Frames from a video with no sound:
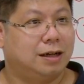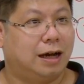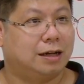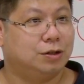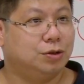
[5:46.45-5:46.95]

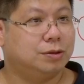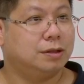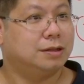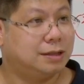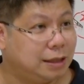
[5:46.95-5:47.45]
I can choose
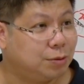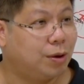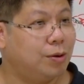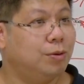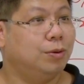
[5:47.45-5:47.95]

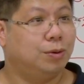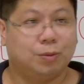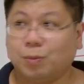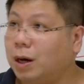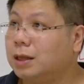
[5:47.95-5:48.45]
0,
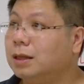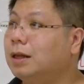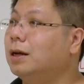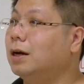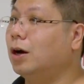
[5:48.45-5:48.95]
1,
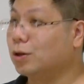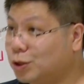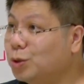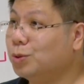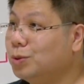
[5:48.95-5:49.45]
or
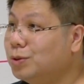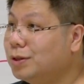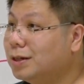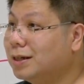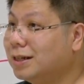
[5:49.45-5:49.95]
2.
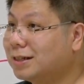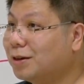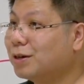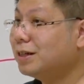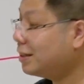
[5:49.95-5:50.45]
Is that okay?